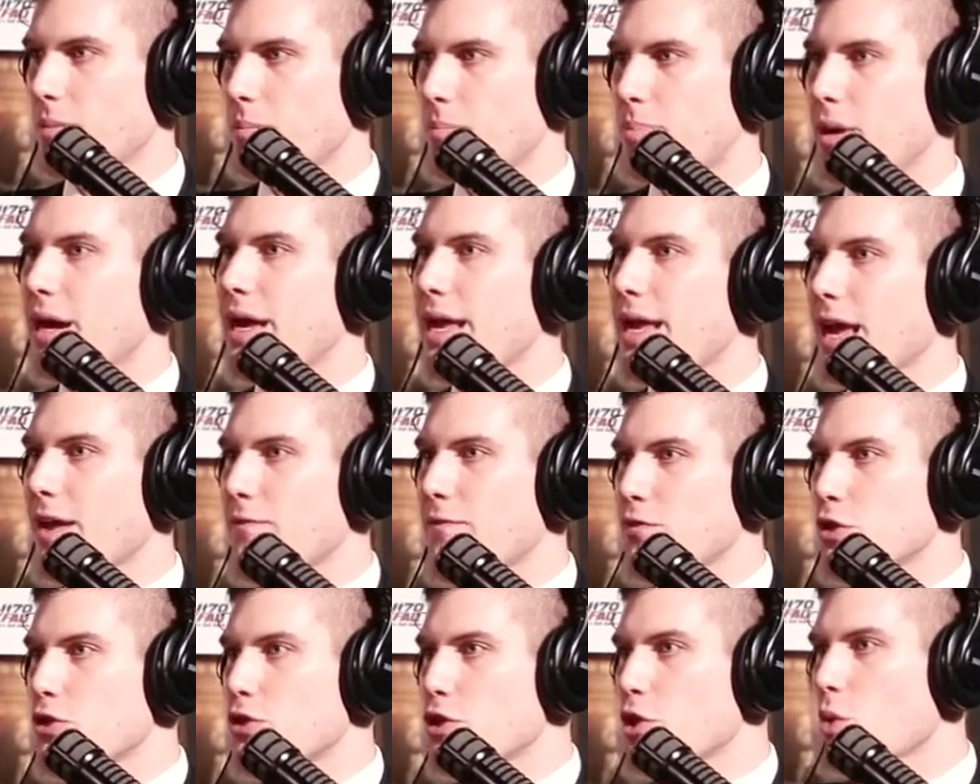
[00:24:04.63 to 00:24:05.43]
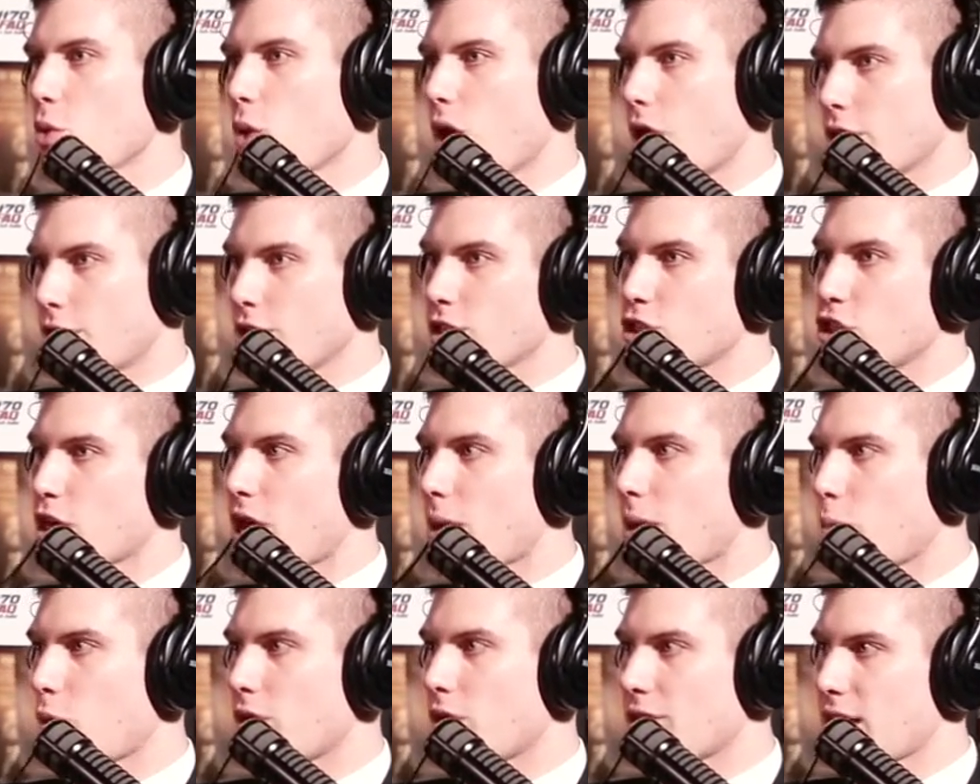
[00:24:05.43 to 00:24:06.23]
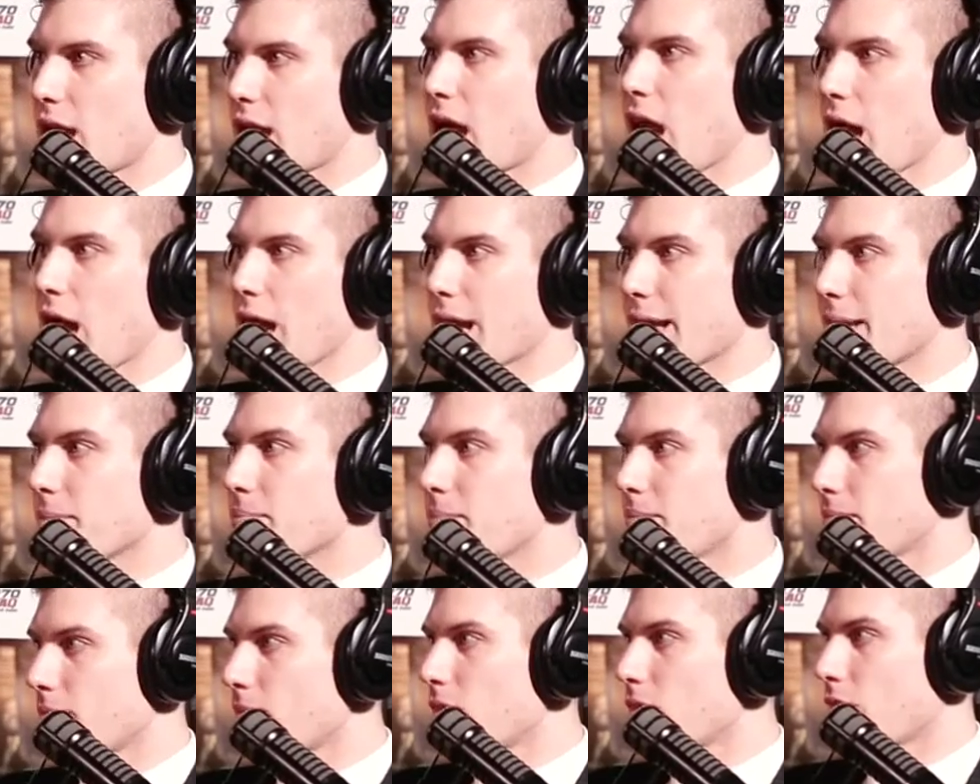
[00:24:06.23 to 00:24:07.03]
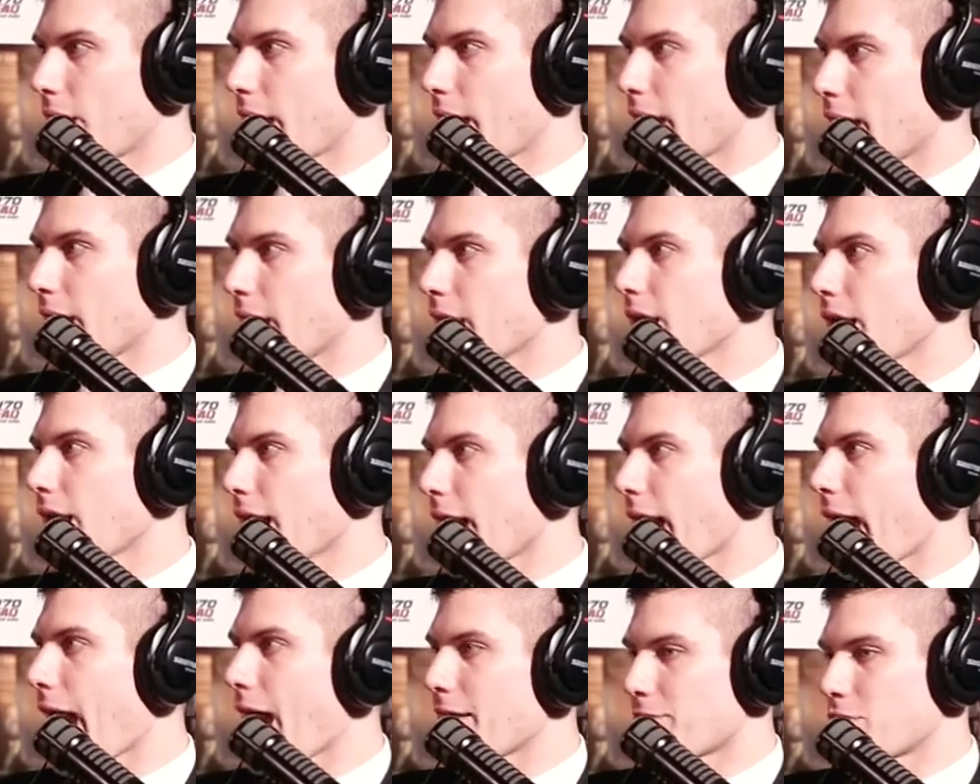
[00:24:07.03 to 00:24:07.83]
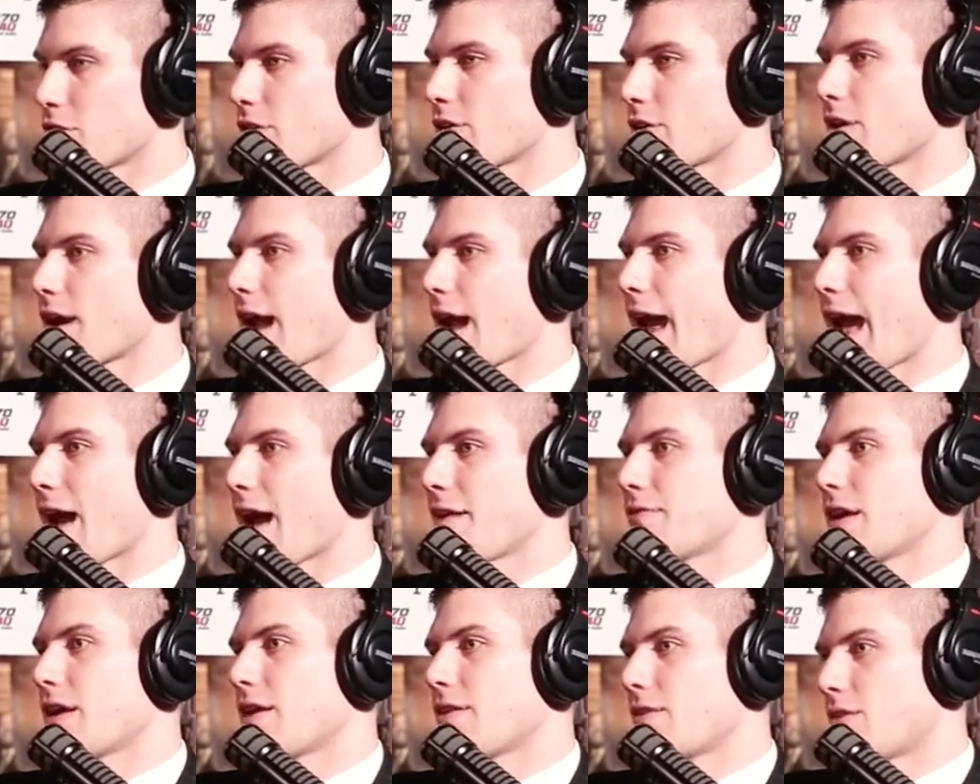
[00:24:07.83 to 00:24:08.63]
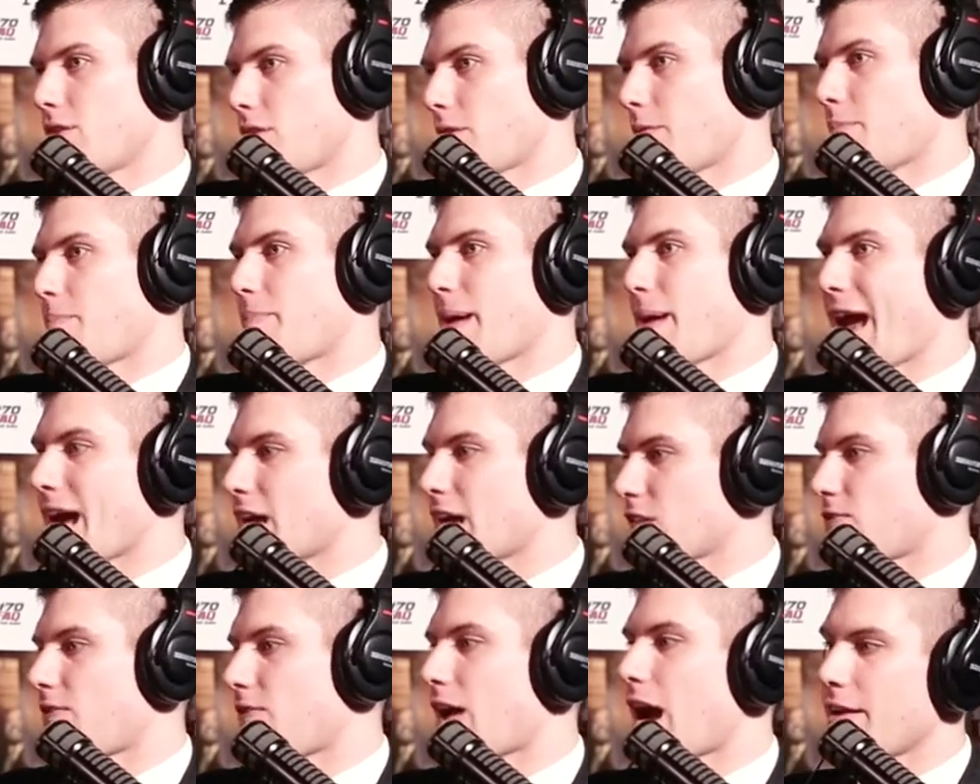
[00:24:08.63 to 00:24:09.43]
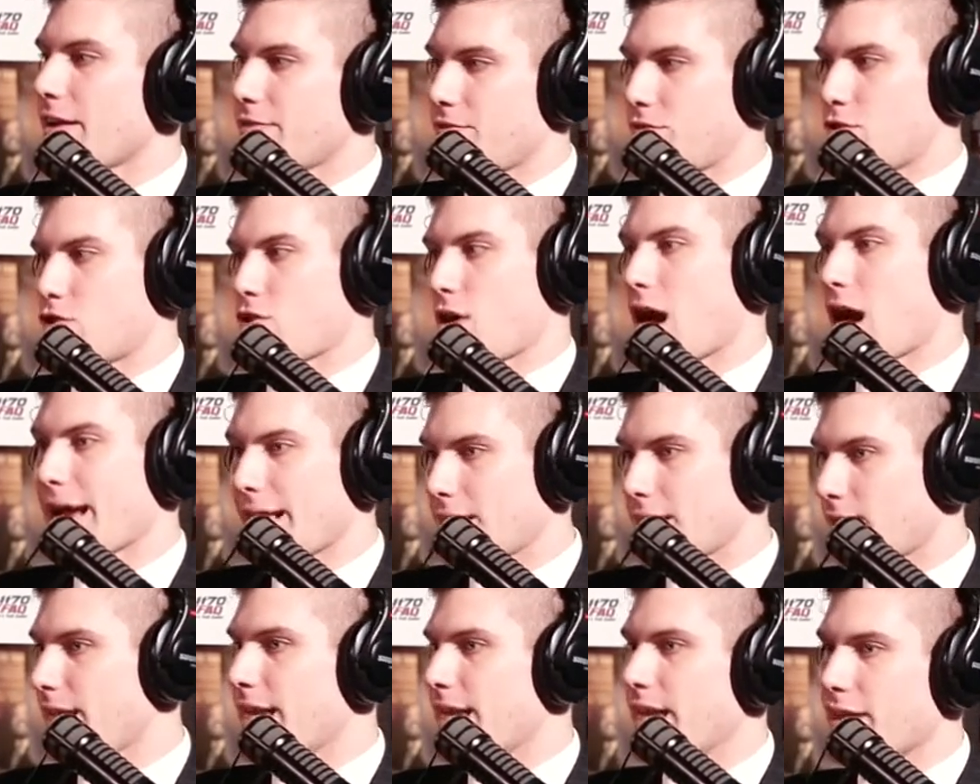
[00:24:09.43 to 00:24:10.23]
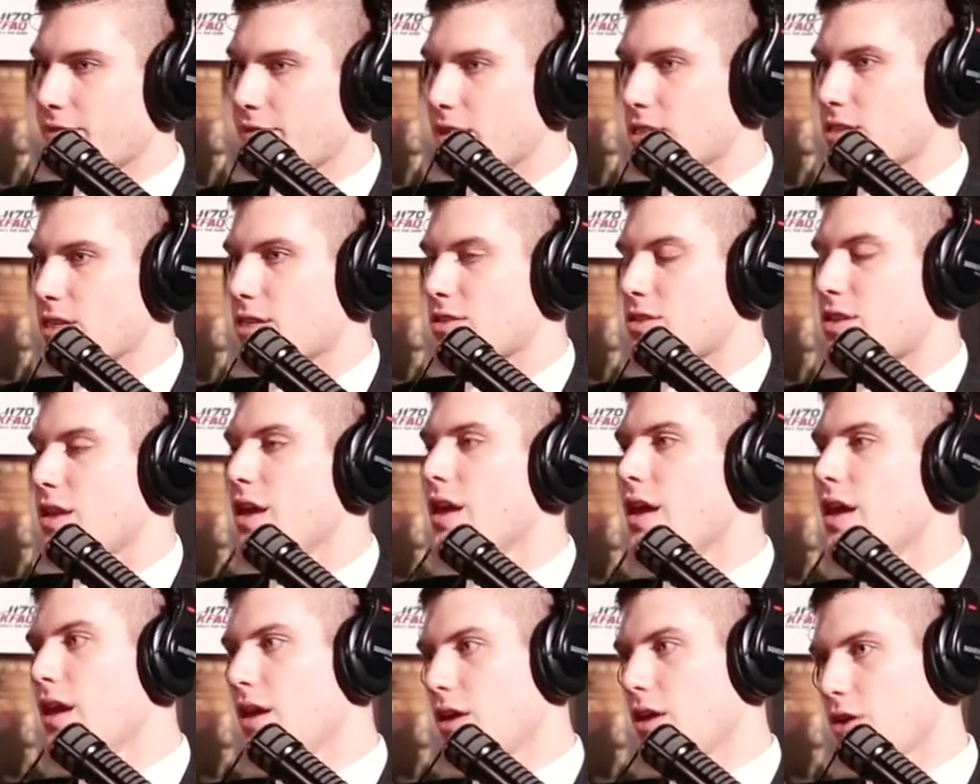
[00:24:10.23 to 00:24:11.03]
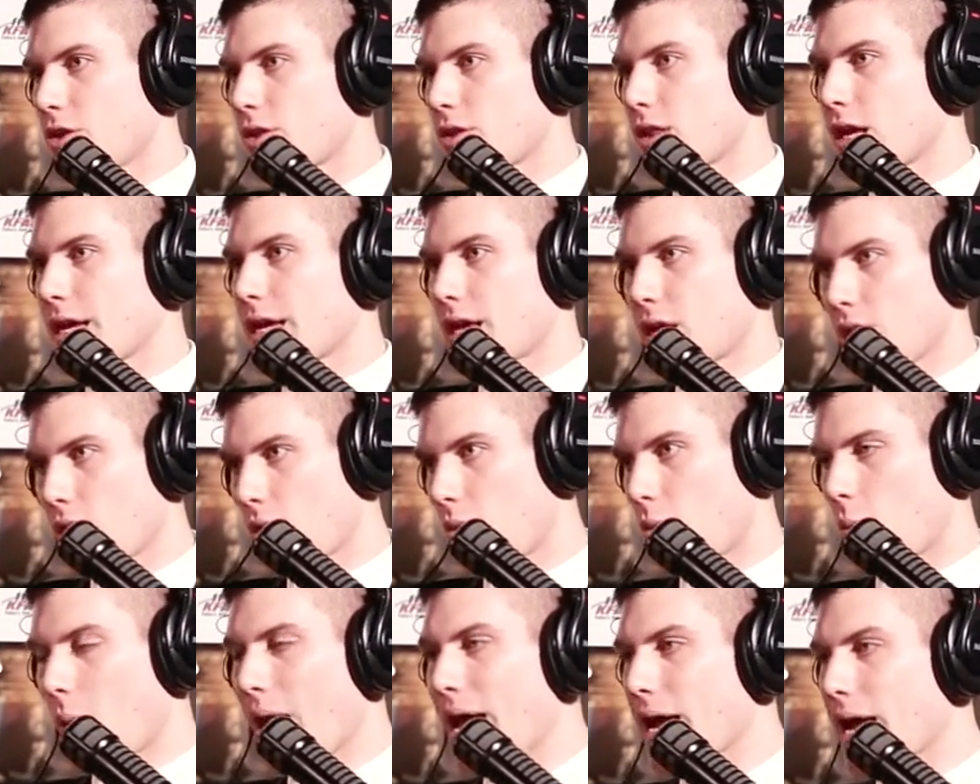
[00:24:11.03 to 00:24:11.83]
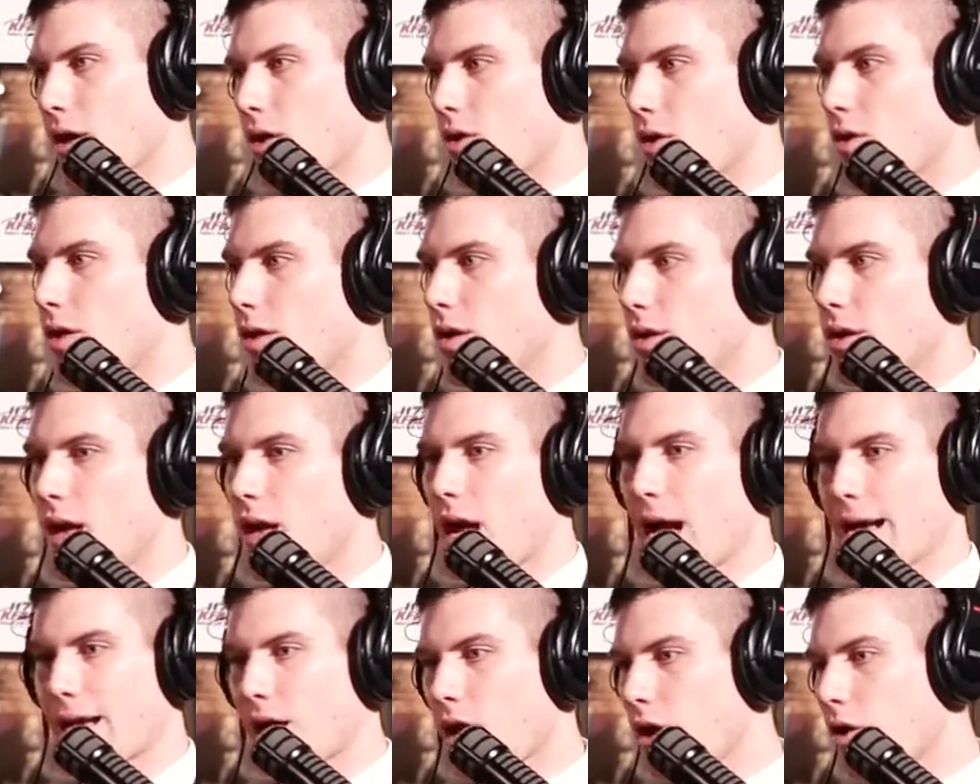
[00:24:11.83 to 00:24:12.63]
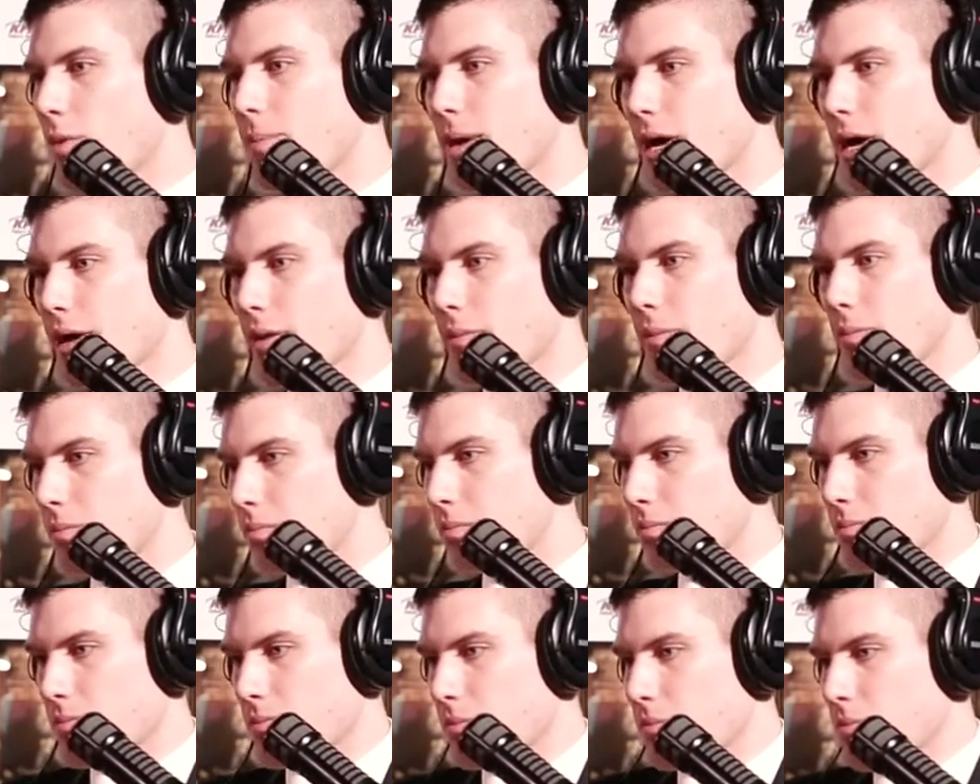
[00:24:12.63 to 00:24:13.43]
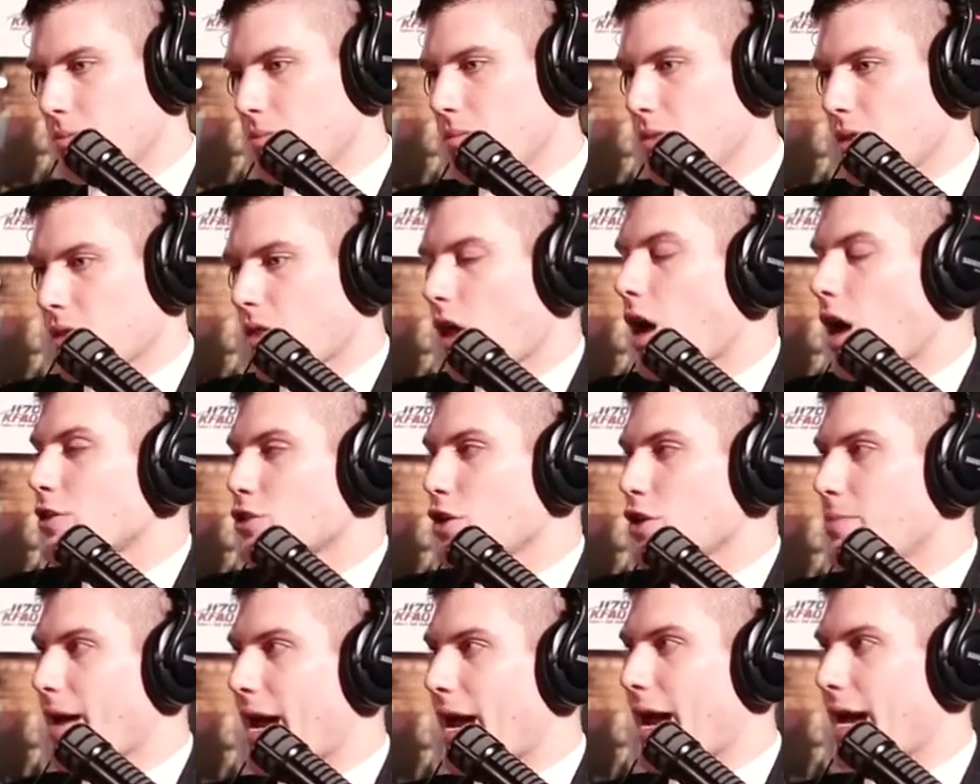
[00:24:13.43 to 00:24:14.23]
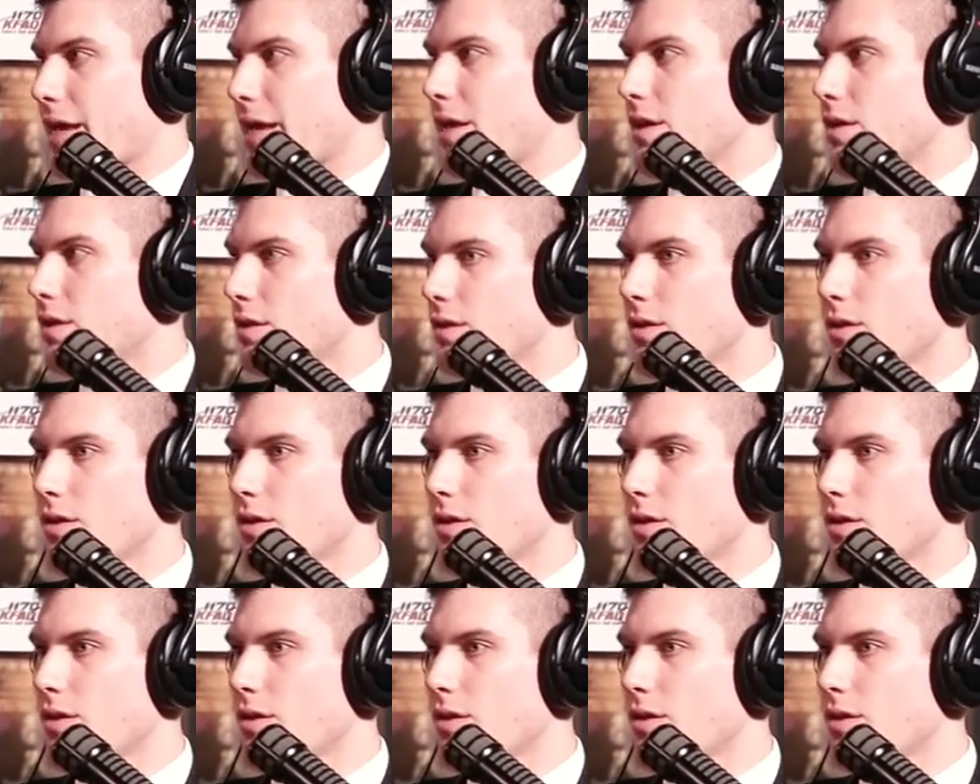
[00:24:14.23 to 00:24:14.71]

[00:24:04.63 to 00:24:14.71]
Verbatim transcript: But if you do a good job one time, okay, after having the past five dry cleaning visits, you're like, wow, I got all my laundry back.